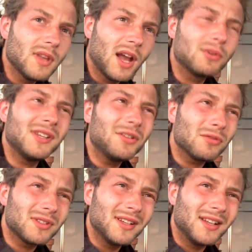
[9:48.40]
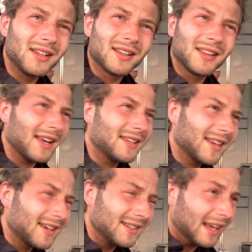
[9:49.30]
I was interested in like
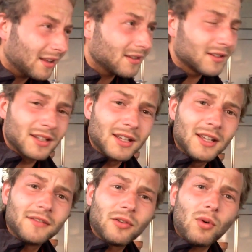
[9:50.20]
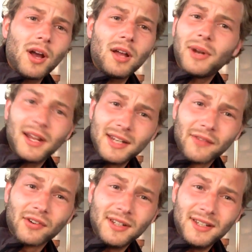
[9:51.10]
psychedelics for a while, but I
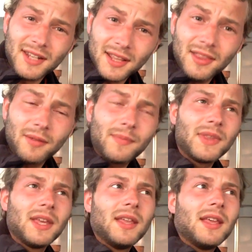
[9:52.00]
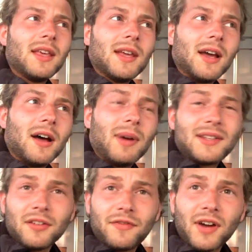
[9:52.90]
never did them. Um, I
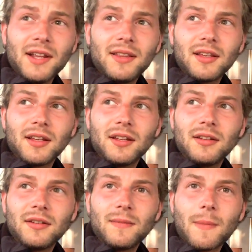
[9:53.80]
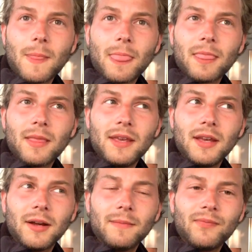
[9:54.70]
still find the the
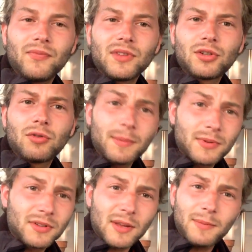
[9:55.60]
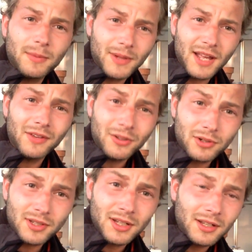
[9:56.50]
um, trips that people have
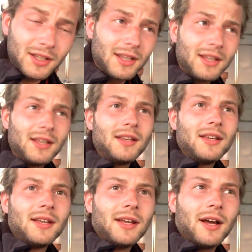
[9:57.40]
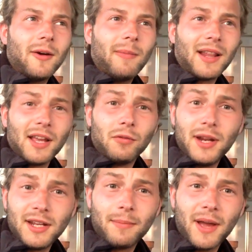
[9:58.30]
interesting. Um, I like
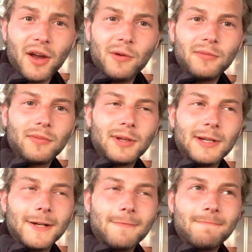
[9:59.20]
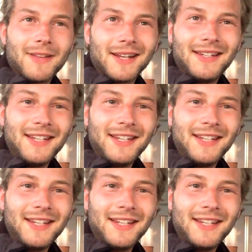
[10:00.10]
reading about um, like D